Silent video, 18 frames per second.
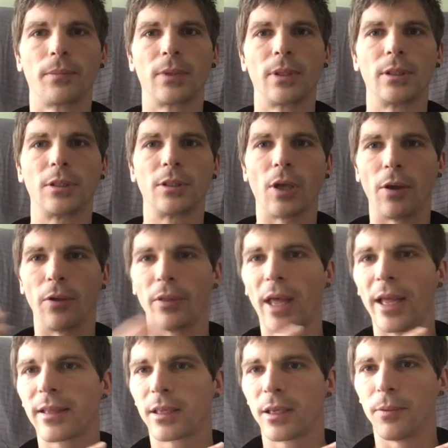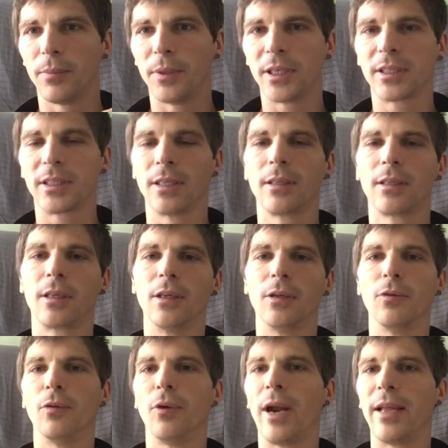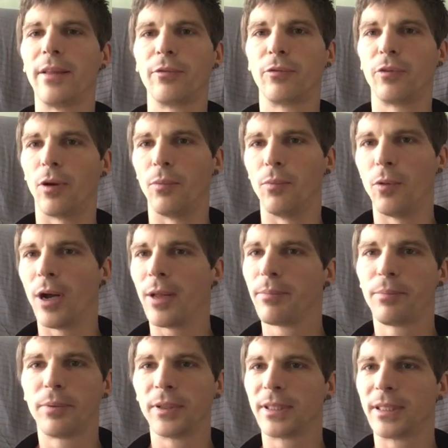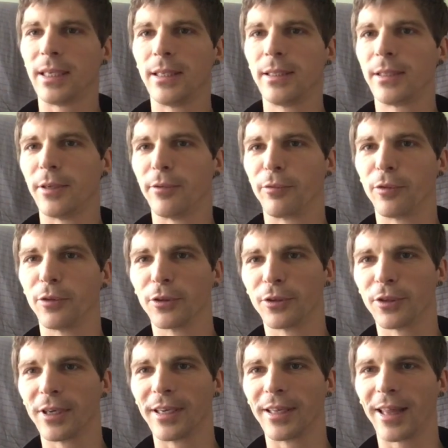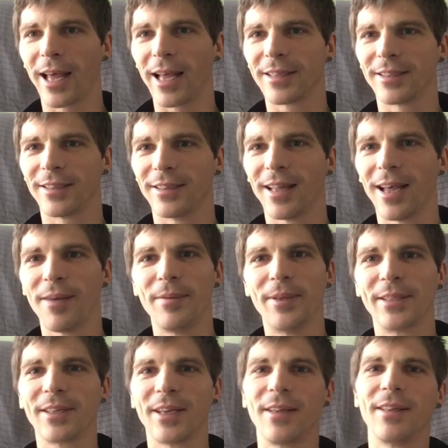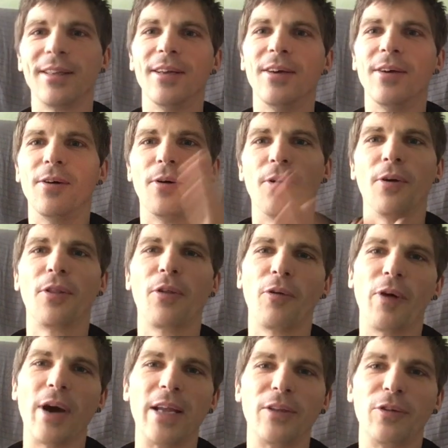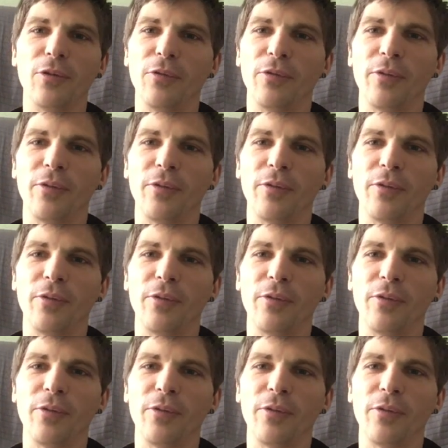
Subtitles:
So that commission can rate from 1% if you're doing that on Amazon, all the way to